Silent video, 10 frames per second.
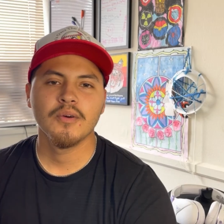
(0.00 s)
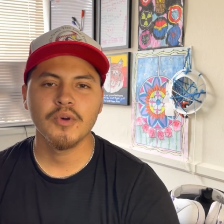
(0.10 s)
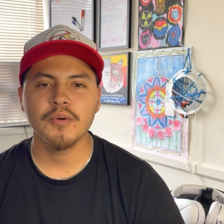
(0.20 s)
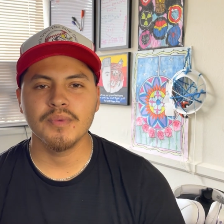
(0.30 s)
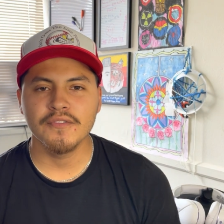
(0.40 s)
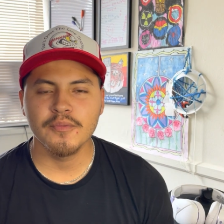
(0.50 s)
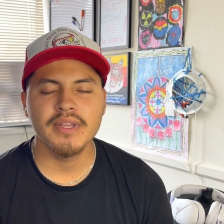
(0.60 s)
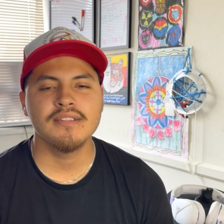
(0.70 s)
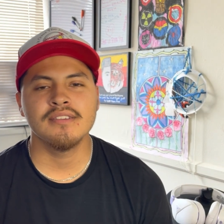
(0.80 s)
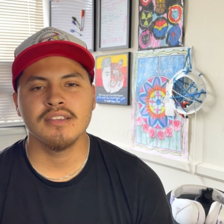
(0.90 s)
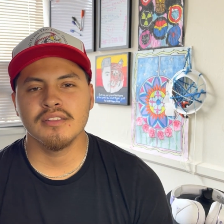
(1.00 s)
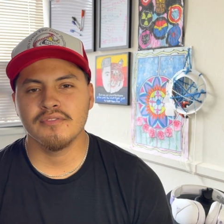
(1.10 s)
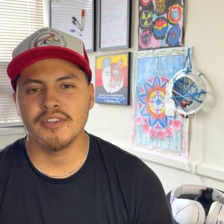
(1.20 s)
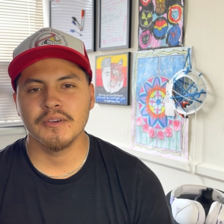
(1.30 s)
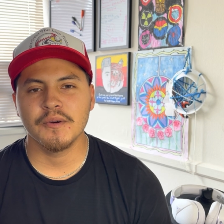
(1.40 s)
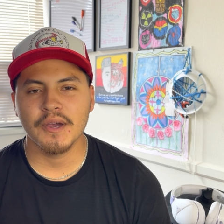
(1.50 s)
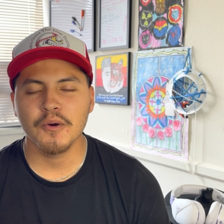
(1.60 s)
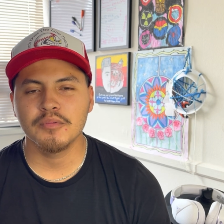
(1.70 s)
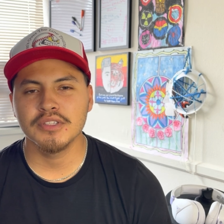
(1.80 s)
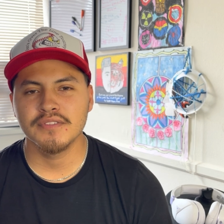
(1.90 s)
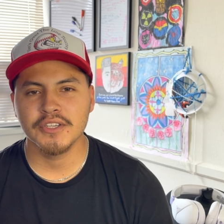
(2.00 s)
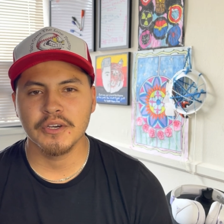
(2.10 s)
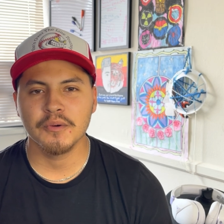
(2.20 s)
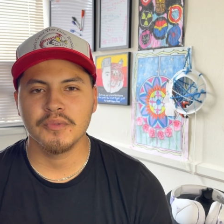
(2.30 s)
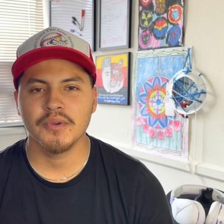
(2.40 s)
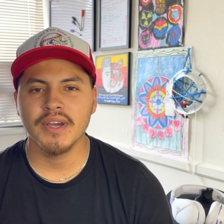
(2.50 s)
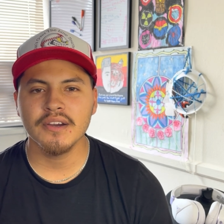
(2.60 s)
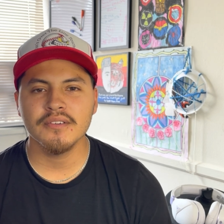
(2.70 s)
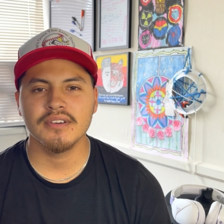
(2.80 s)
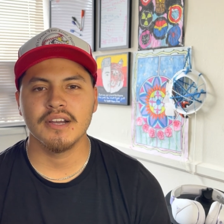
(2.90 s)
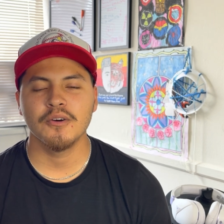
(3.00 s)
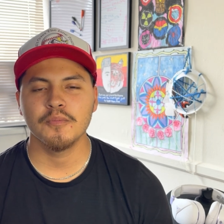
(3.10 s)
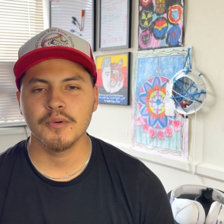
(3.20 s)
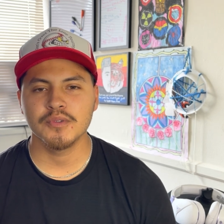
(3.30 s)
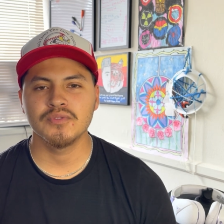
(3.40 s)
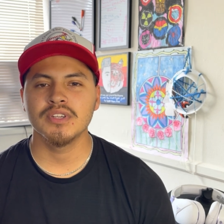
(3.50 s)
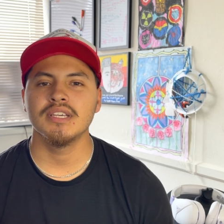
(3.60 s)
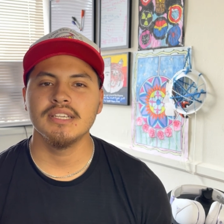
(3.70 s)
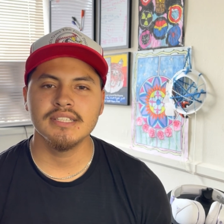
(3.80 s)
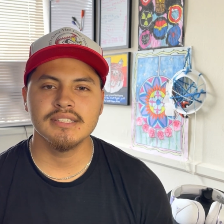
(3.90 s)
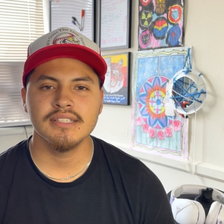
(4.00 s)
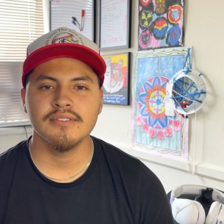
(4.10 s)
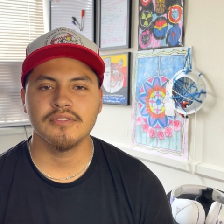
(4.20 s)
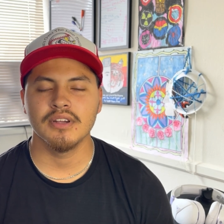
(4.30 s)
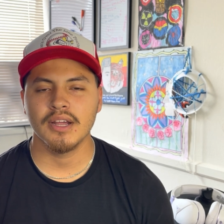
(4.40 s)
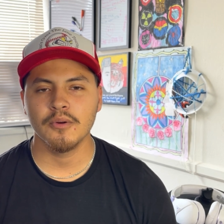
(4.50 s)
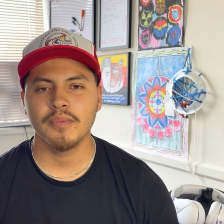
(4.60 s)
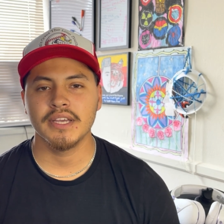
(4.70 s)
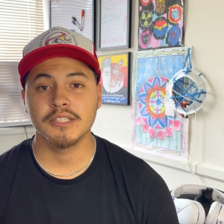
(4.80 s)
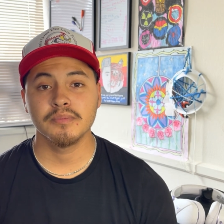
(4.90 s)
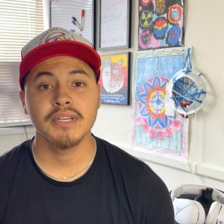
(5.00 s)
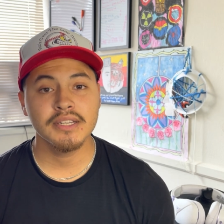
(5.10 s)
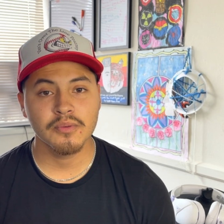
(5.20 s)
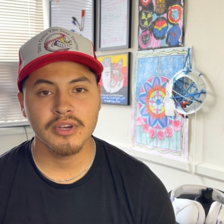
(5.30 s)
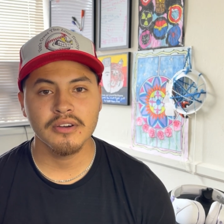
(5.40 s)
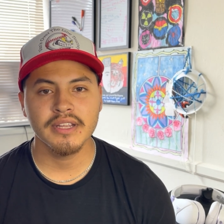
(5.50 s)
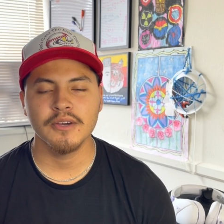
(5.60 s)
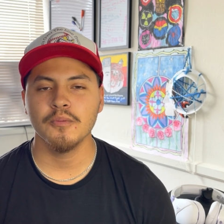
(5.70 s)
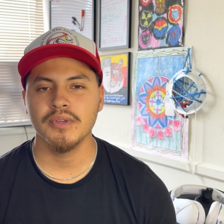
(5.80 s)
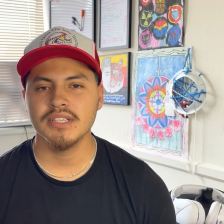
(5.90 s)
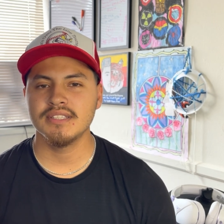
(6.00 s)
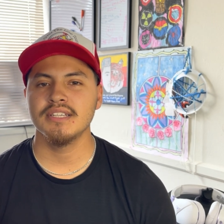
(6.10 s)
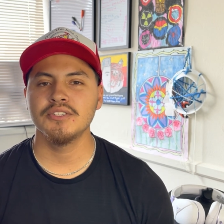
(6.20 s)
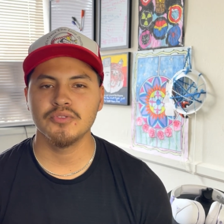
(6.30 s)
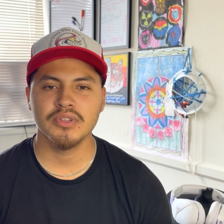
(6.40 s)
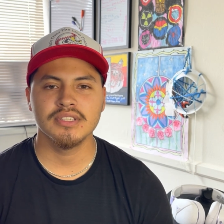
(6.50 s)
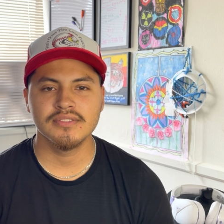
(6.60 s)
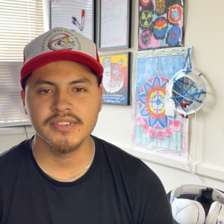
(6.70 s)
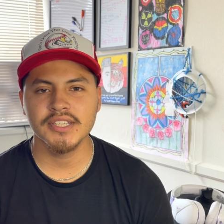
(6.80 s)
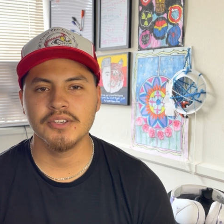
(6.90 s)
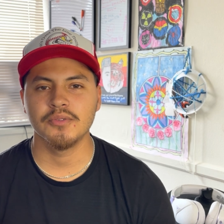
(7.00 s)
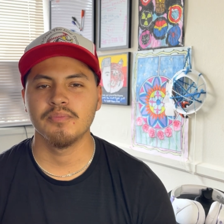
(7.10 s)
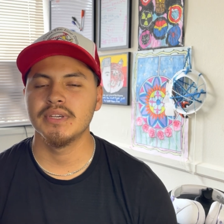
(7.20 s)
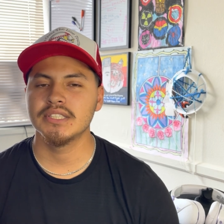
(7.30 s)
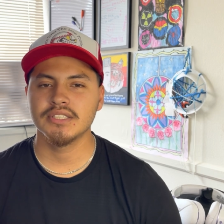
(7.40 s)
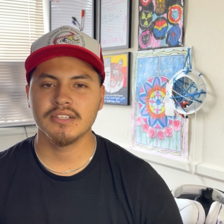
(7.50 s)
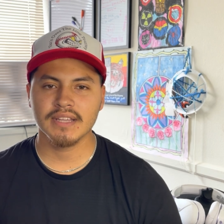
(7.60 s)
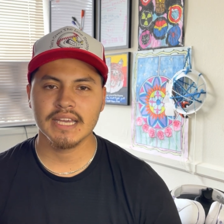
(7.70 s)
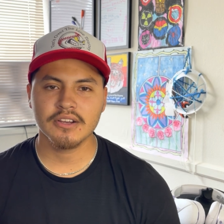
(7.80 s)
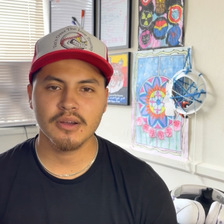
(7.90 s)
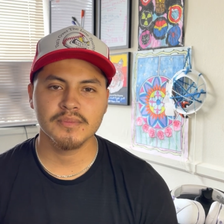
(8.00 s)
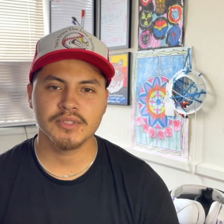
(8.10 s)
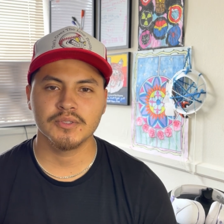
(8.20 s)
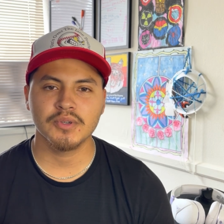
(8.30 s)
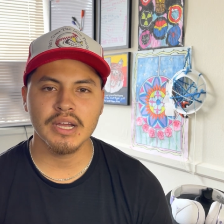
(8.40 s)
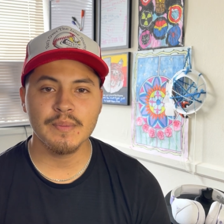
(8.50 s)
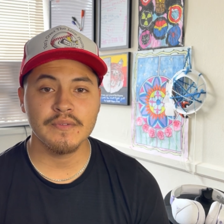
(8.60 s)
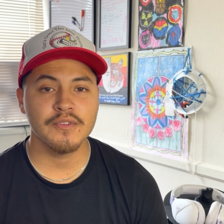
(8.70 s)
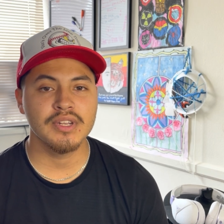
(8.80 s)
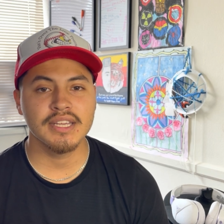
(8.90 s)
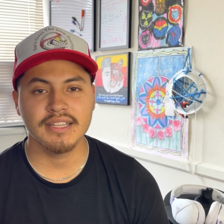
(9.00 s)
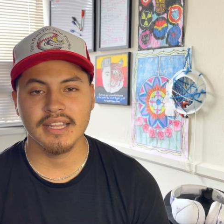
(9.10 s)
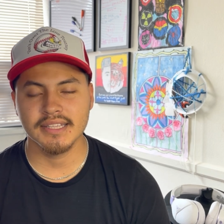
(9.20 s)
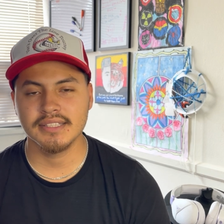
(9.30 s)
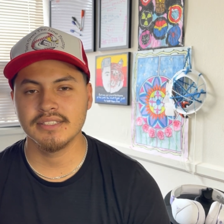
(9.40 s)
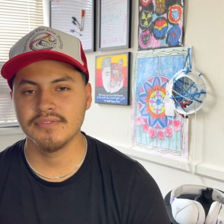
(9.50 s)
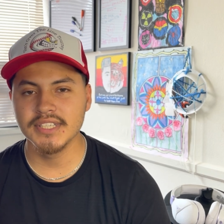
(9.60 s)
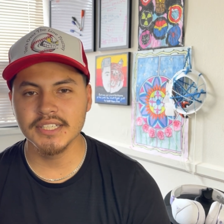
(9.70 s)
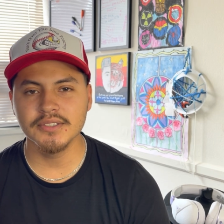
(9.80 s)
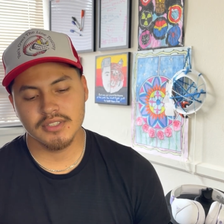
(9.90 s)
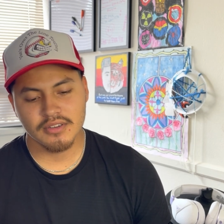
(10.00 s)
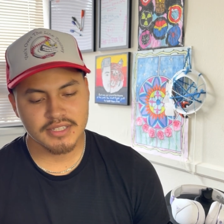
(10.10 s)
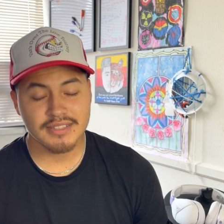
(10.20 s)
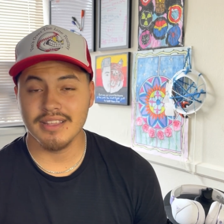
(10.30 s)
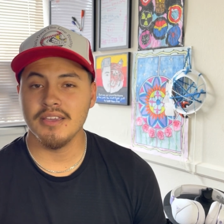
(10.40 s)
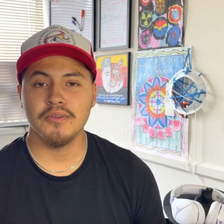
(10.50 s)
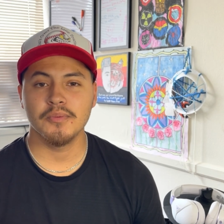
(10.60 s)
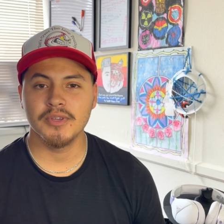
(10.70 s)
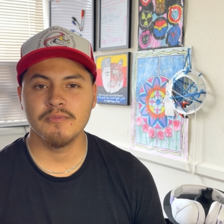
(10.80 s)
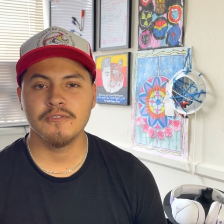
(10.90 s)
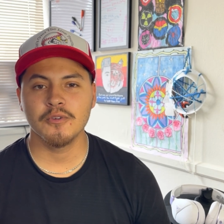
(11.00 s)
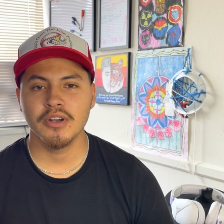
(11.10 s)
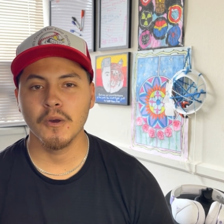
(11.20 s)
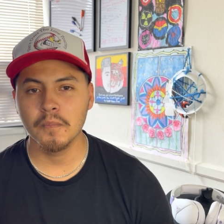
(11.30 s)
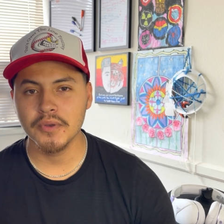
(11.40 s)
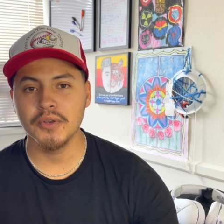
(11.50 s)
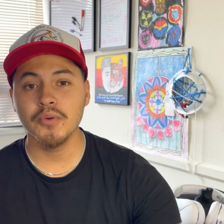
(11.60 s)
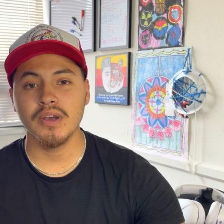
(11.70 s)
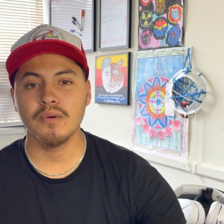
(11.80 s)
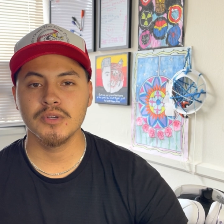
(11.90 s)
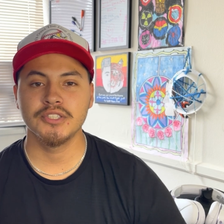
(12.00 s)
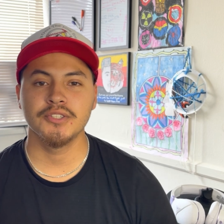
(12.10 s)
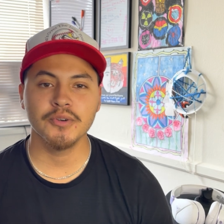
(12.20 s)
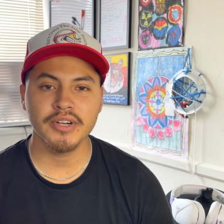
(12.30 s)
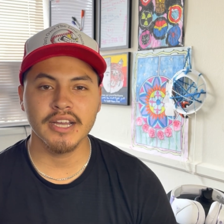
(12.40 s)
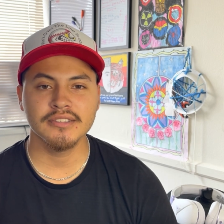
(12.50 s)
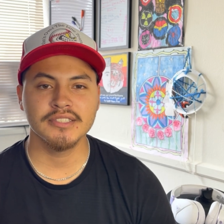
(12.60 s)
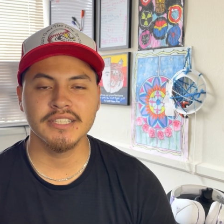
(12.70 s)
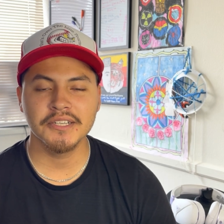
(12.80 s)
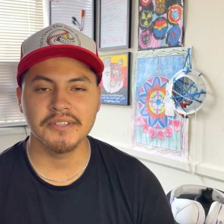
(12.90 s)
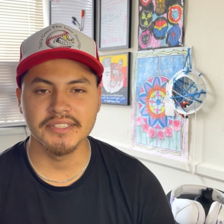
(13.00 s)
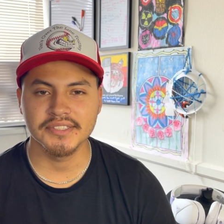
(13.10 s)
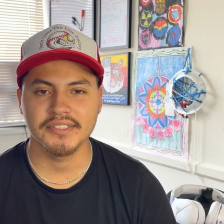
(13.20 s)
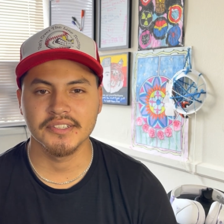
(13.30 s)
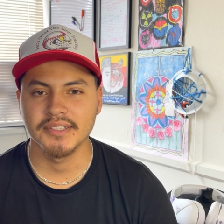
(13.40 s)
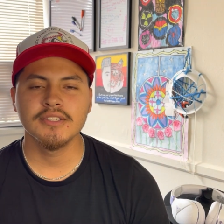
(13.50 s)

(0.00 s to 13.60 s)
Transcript: Well, if you made it to the end of the video, I hope this video helped you out. I hope it was really easy. I hope I explained it well, and I hope you guys did enjoy this video. Make sure to like, comment, subscribe if you did like this video, you know, as a thank you to me for helping you out with your alternator install.